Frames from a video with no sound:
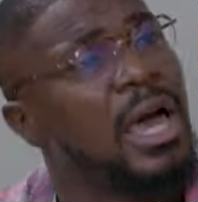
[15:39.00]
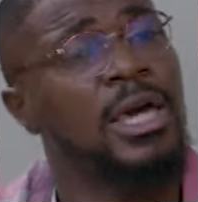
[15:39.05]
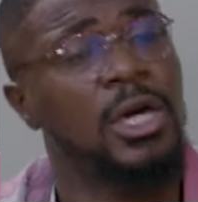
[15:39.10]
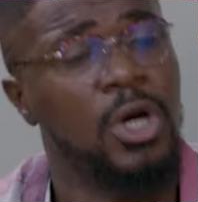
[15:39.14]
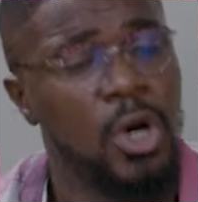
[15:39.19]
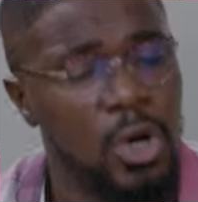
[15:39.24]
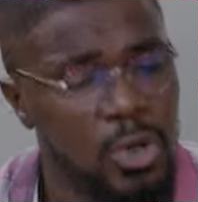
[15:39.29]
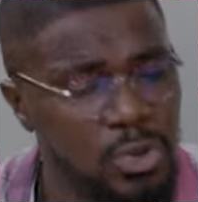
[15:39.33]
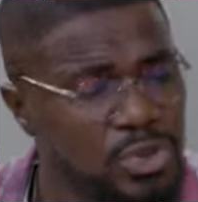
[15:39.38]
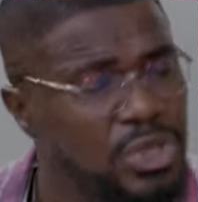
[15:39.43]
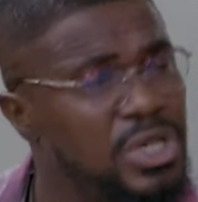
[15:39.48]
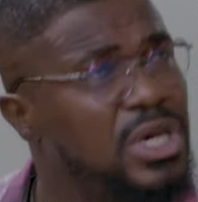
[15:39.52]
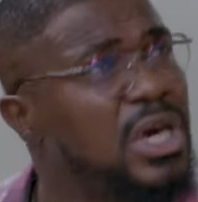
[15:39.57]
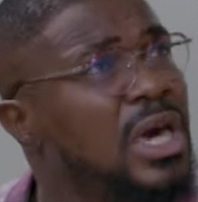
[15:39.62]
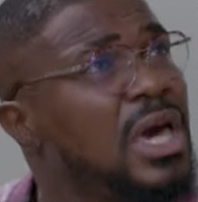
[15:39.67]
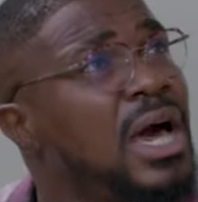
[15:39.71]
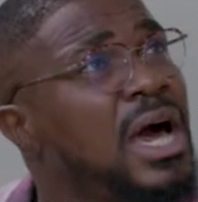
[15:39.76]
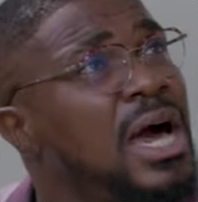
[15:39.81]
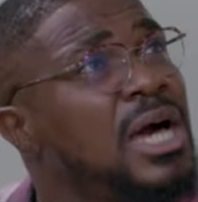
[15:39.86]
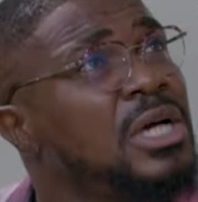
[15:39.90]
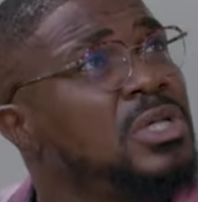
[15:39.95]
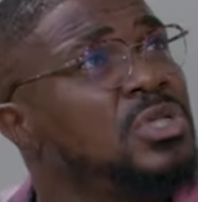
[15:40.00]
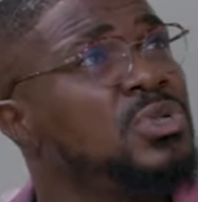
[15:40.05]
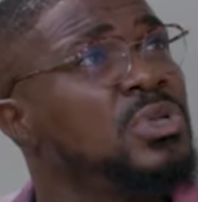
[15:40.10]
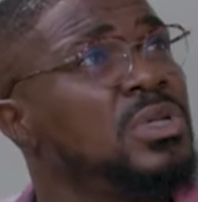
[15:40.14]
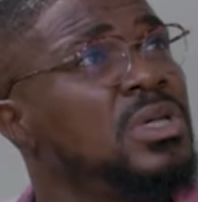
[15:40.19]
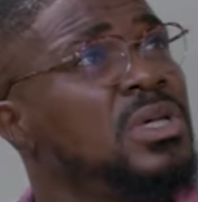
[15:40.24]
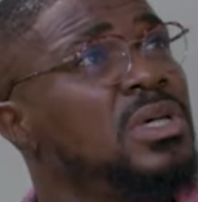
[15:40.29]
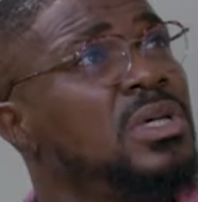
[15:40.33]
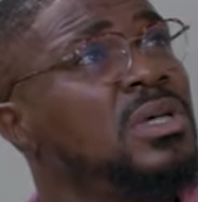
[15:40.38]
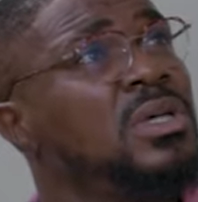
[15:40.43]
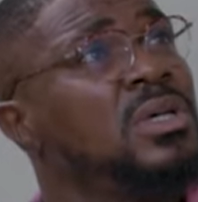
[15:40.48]
I called you here,
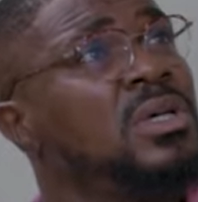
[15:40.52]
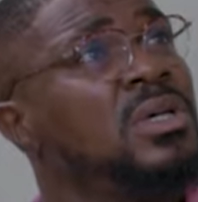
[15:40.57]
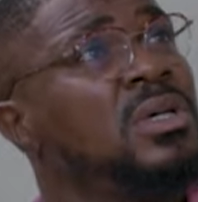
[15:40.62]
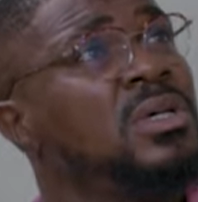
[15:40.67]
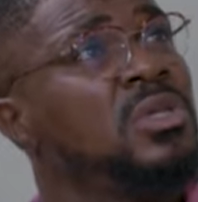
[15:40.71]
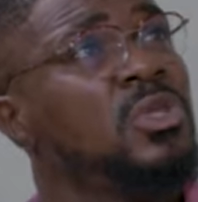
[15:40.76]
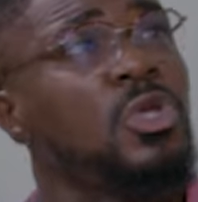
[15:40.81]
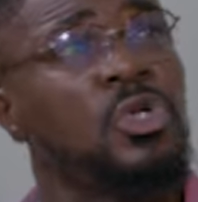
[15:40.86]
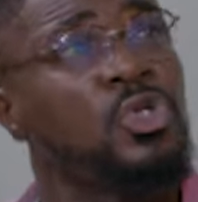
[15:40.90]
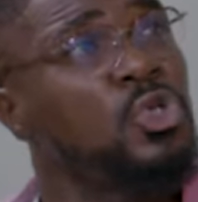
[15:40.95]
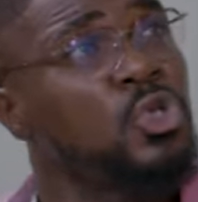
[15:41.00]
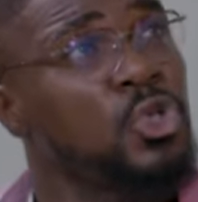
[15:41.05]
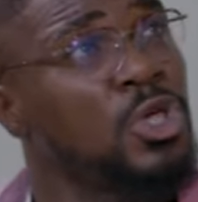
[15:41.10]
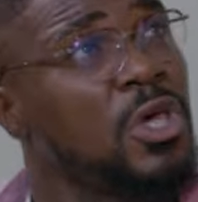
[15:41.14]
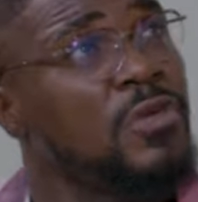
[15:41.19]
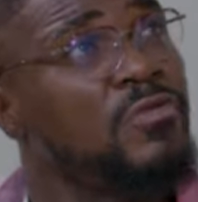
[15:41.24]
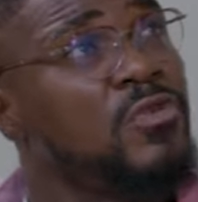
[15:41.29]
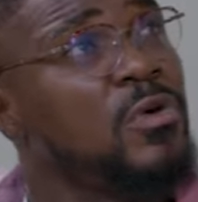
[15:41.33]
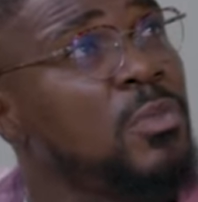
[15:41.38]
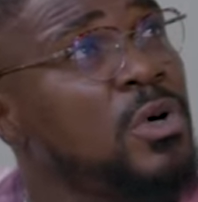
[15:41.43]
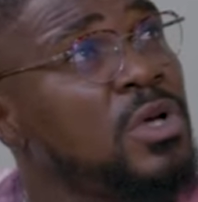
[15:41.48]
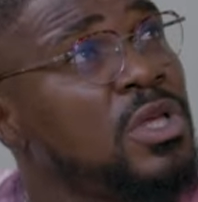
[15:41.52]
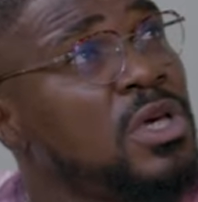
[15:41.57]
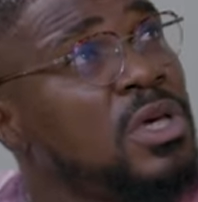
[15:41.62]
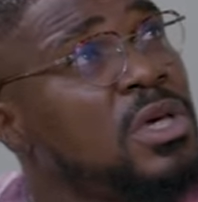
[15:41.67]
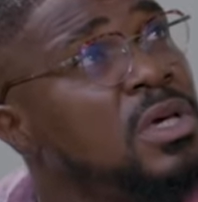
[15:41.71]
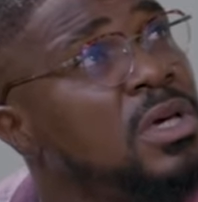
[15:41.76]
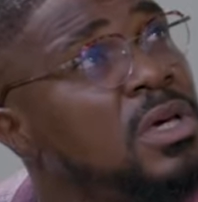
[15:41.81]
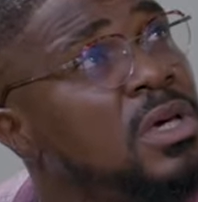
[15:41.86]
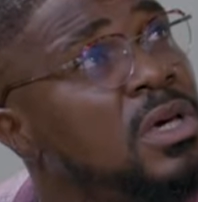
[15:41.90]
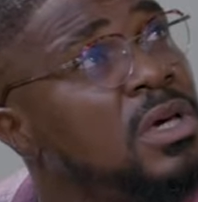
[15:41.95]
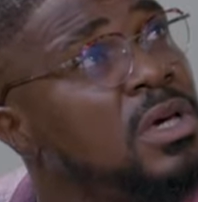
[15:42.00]
actually, not to give you money,